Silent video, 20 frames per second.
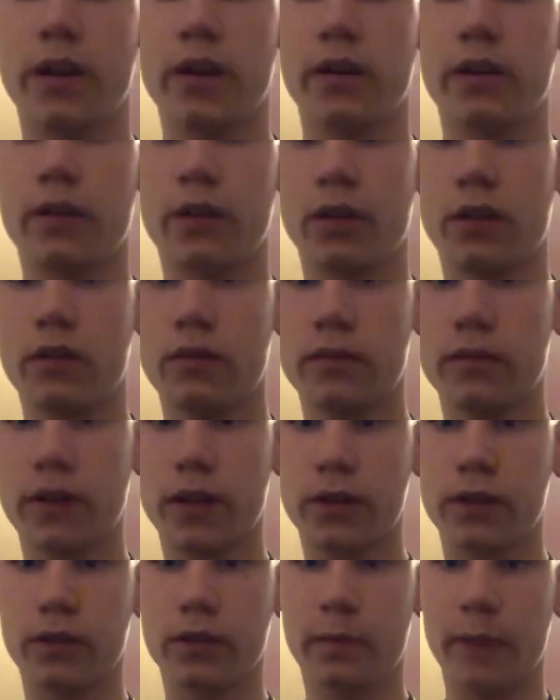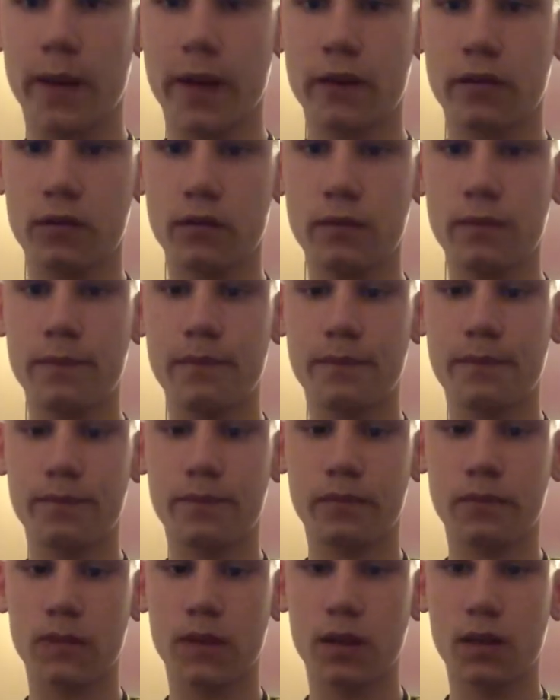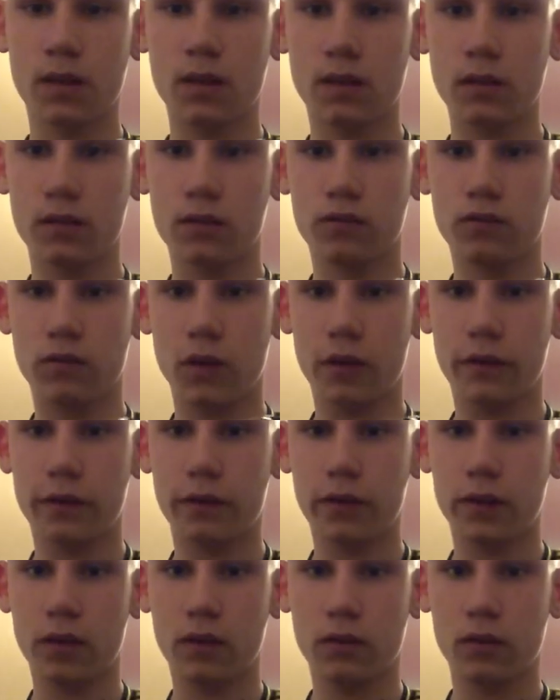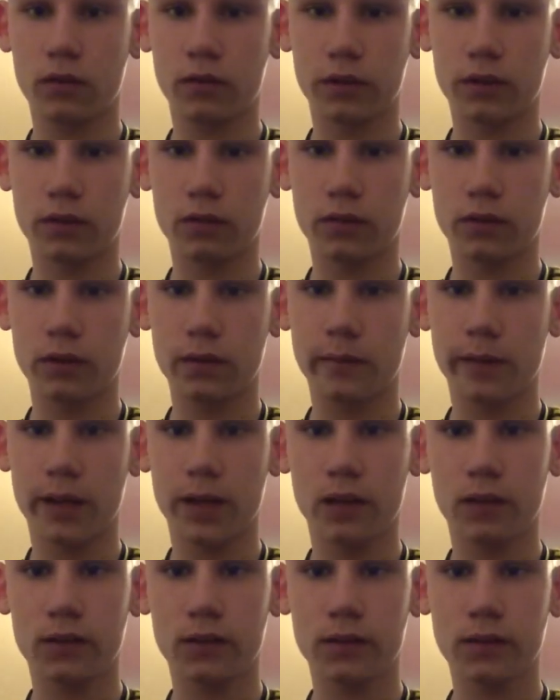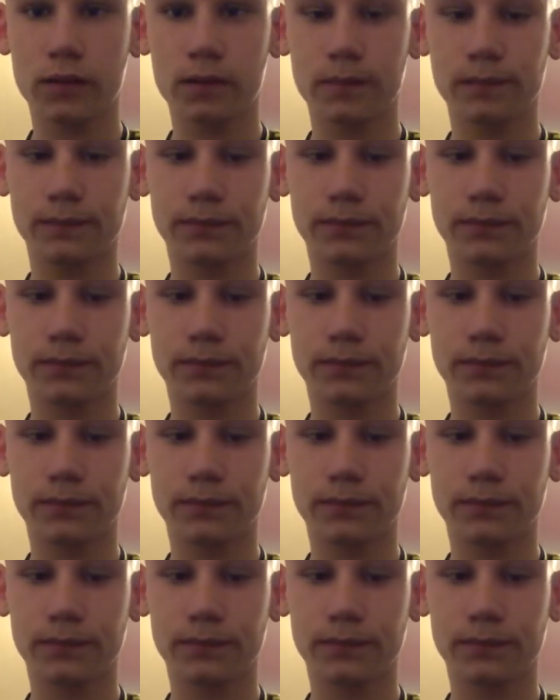you go, there's the panel. It's roughly how long you want your baits.